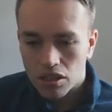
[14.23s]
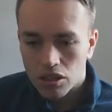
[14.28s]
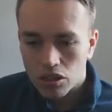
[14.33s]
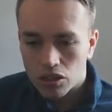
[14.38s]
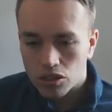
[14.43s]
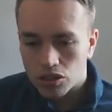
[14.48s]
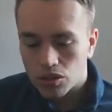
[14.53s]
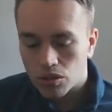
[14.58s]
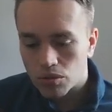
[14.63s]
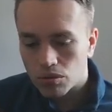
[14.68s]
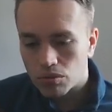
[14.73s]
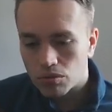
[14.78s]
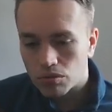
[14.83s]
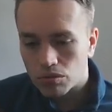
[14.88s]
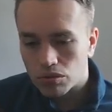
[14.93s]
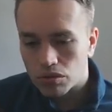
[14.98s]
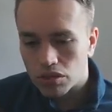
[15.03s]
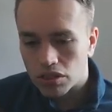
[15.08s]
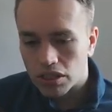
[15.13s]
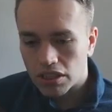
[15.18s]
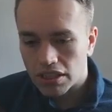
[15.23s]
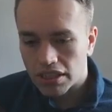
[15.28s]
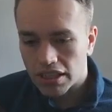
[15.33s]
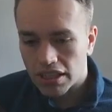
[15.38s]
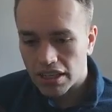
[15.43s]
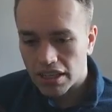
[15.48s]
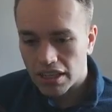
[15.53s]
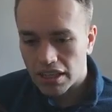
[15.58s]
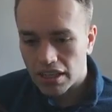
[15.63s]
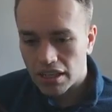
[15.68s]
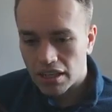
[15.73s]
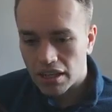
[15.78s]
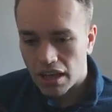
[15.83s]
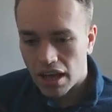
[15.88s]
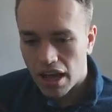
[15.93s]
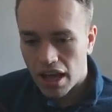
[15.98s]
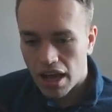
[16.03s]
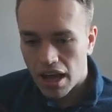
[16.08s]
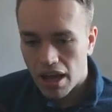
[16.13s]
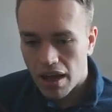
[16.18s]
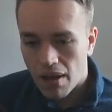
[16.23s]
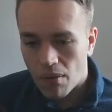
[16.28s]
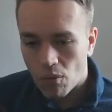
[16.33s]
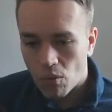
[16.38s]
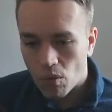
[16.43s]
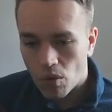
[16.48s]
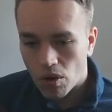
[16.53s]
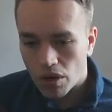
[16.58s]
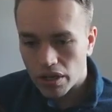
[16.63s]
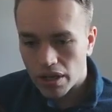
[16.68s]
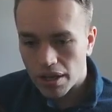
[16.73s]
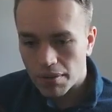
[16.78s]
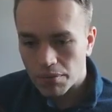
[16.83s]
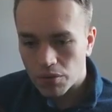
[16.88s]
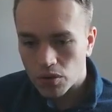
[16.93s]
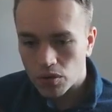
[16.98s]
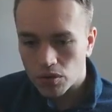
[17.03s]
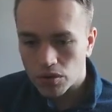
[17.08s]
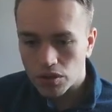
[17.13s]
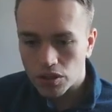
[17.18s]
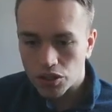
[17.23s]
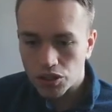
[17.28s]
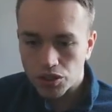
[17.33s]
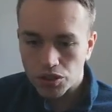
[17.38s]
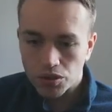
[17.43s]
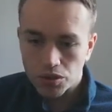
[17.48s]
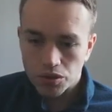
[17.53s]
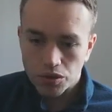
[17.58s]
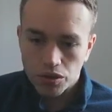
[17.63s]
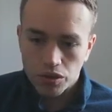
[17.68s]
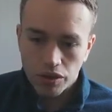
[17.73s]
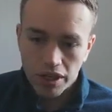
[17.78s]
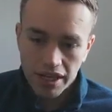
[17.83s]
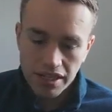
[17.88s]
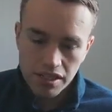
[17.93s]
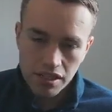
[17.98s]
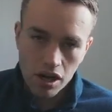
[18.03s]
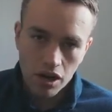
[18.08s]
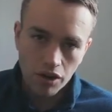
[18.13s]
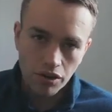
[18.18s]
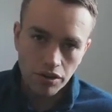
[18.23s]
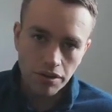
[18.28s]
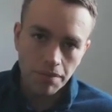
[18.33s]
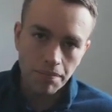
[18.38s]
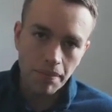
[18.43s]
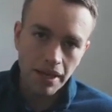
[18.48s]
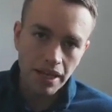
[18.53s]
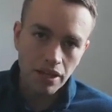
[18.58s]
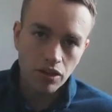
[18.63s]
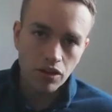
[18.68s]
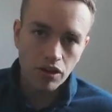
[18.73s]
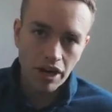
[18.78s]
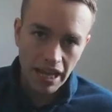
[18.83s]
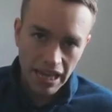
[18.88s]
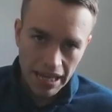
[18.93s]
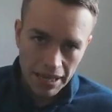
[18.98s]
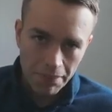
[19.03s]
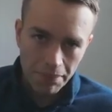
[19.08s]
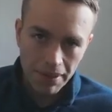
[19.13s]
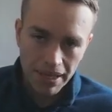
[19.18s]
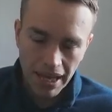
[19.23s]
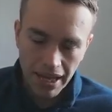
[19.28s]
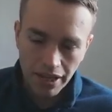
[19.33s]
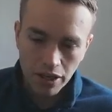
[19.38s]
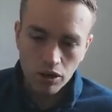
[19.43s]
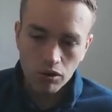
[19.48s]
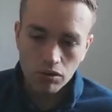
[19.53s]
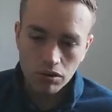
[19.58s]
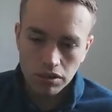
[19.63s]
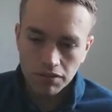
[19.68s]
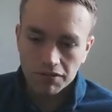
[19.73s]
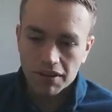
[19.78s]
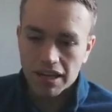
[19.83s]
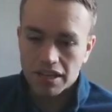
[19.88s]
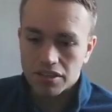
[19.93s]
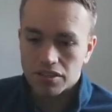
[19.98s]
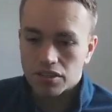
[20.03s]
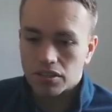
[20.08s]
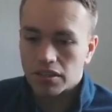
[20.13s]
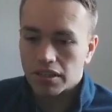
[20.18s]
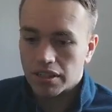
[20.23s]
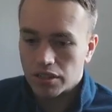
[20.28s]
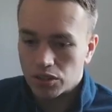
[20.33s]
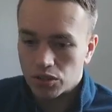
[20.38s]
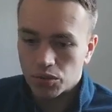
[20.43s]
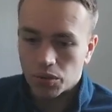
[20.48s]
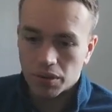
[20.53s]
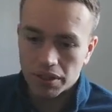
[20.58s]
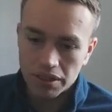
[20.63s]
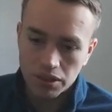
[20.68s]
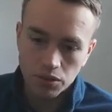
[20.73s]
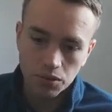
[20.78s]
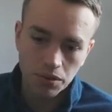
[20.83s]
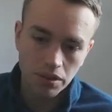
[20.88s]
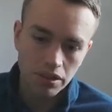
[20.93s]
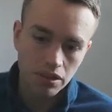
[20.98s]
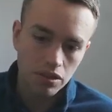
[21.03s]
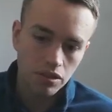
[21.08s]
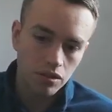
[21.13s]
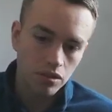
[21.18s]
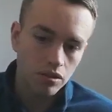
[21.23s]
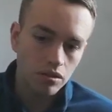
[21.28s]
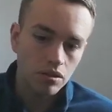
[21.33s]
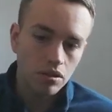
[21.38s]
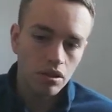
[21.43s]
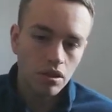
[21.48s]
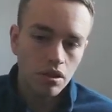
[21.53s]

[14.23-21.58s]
So, today, what I'm going to show you is how to make your API calls faster in 2022.